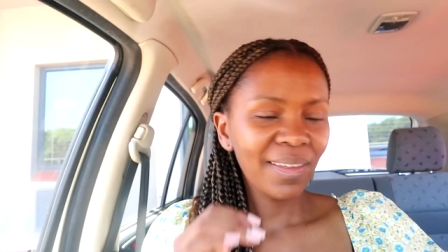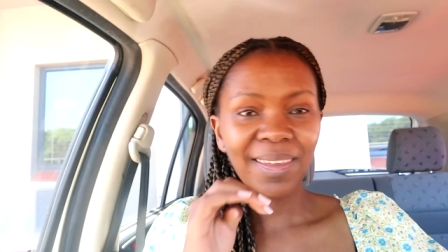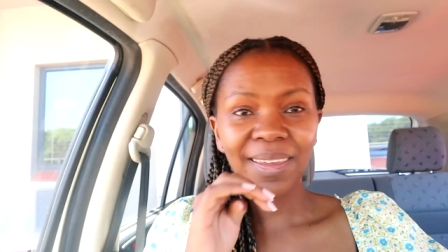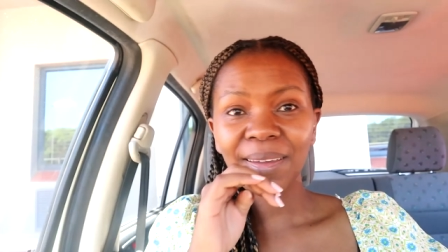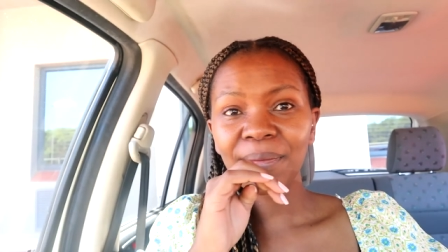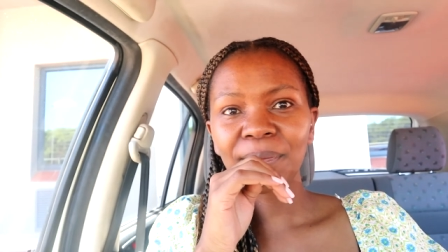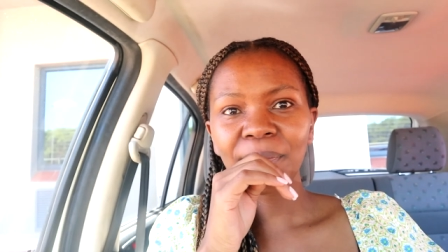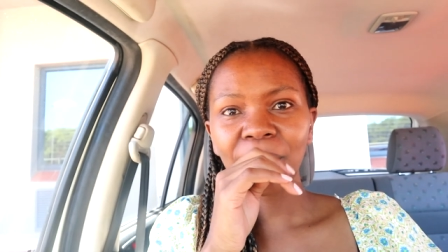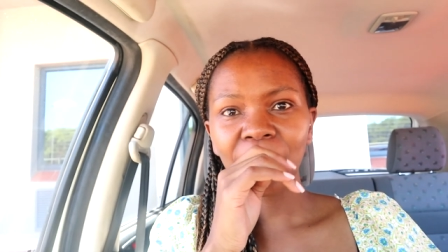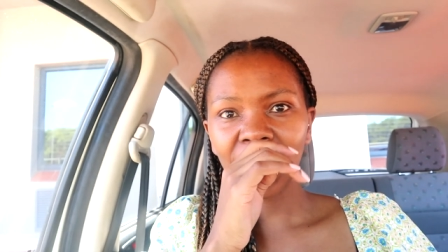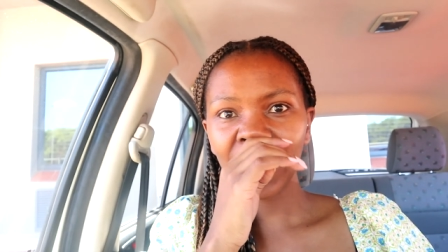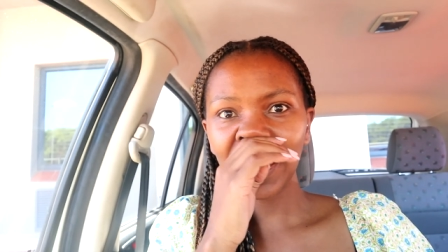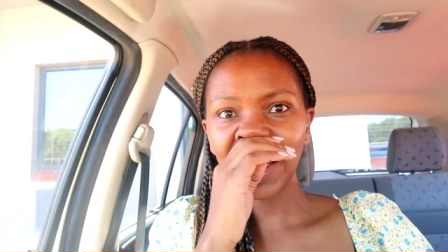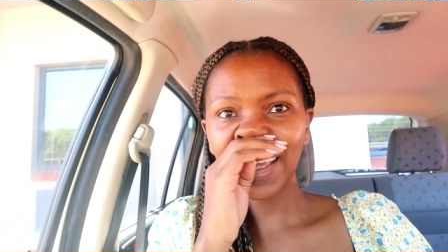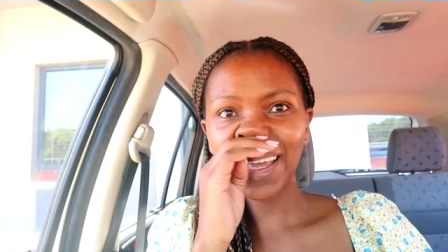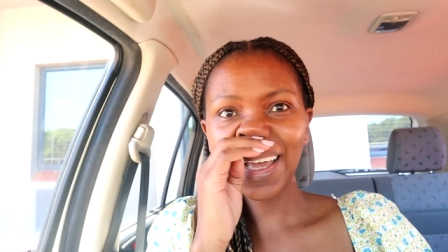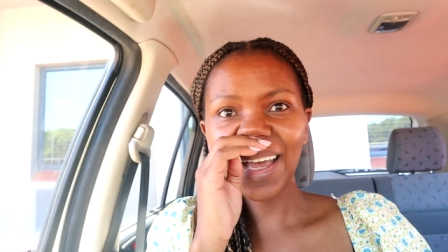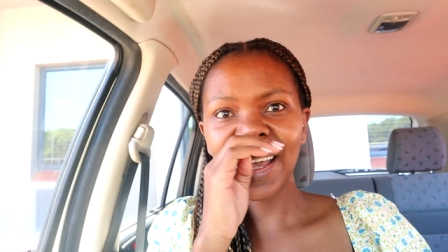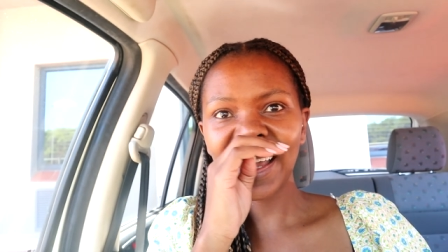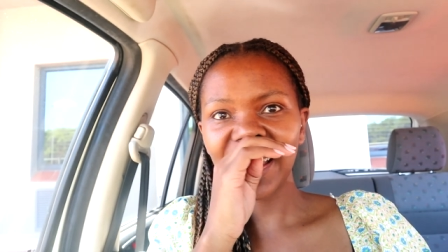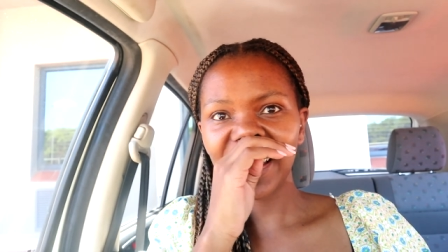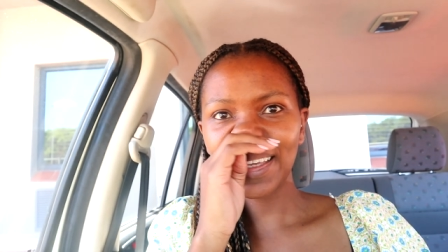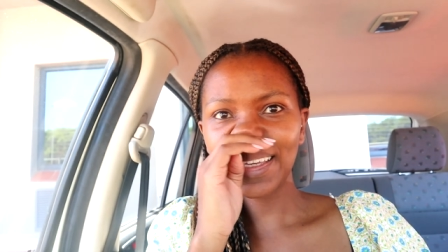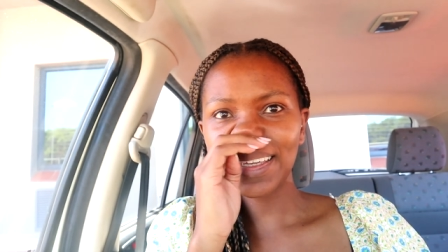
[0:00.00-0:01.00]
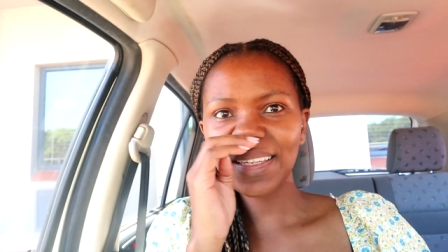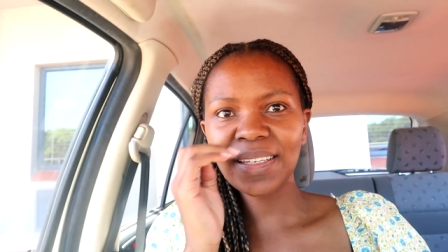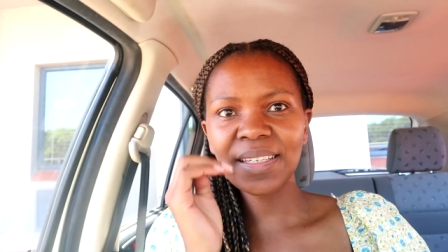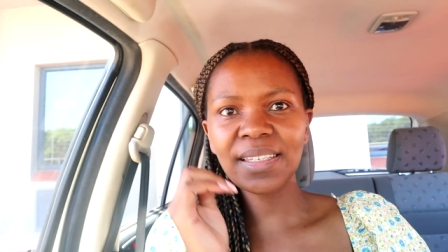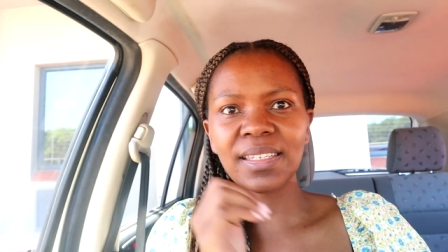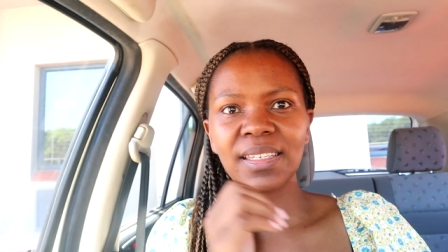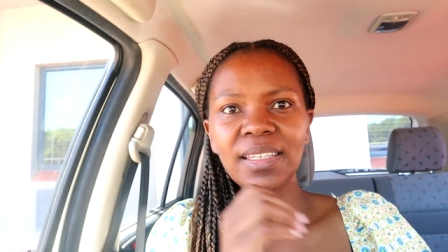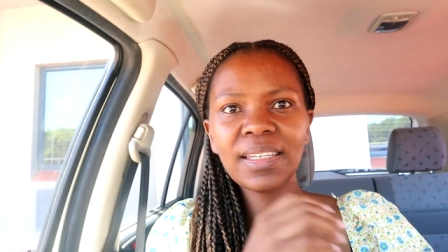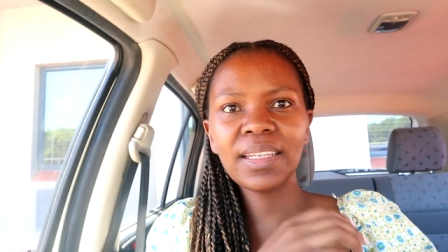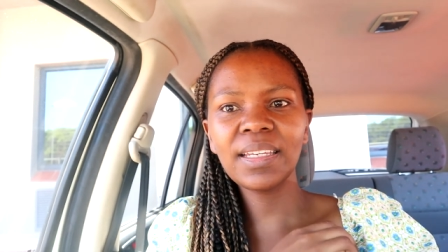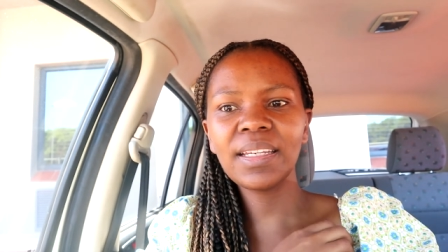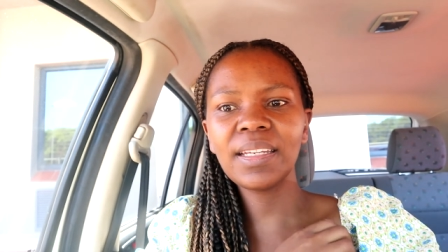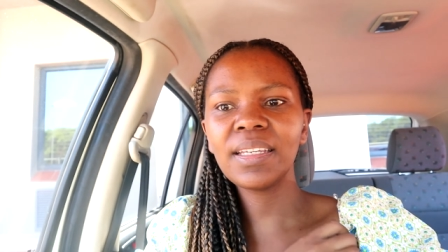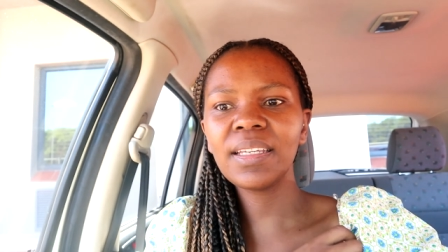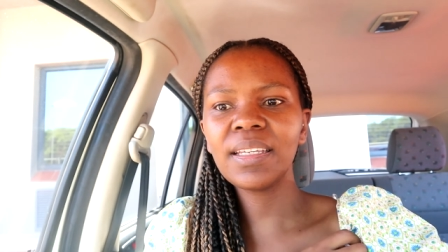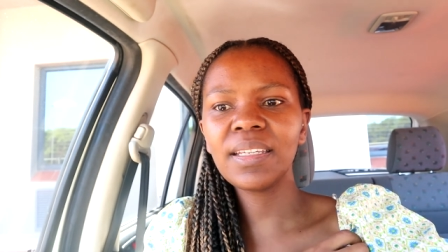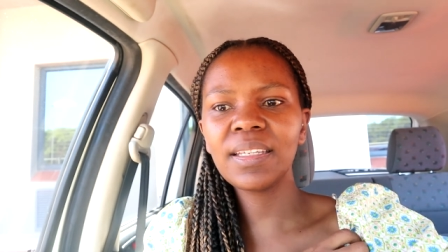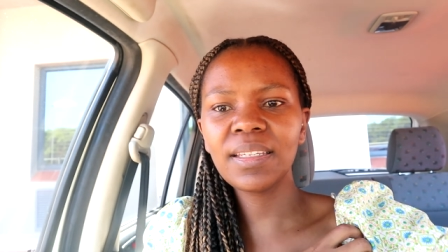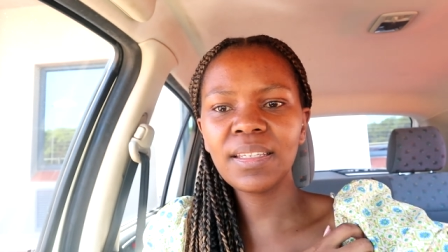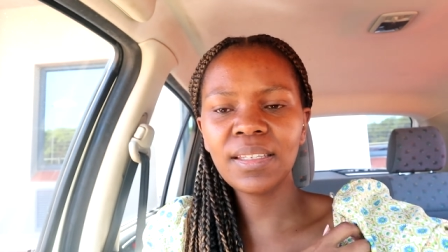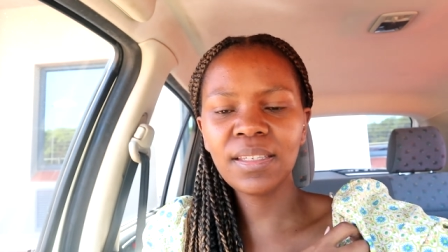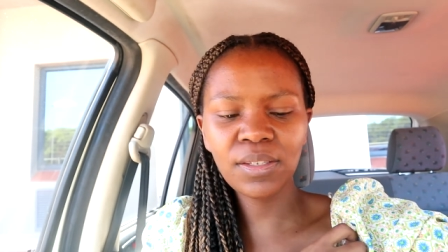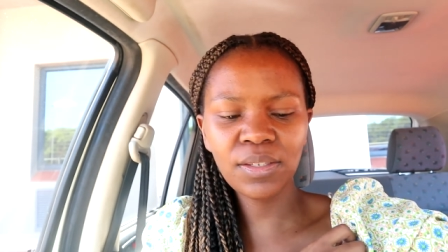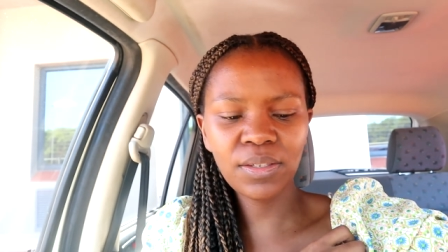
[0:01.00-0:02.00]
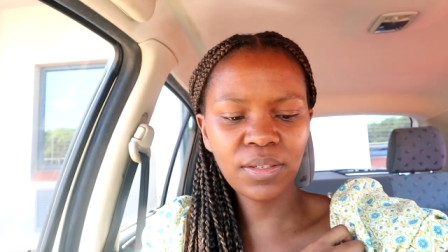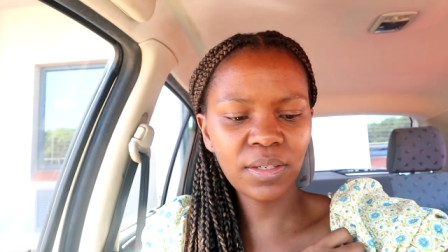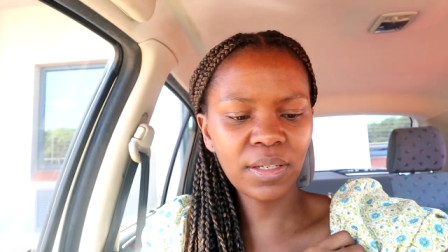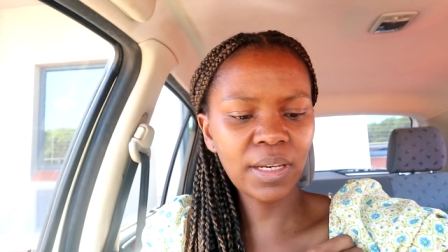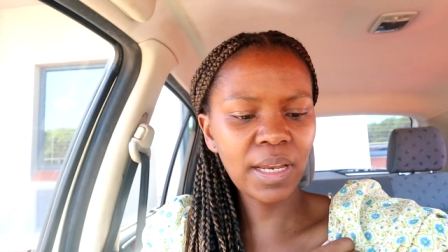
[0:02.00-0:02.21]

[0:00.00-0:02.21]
Good morning, guys. It is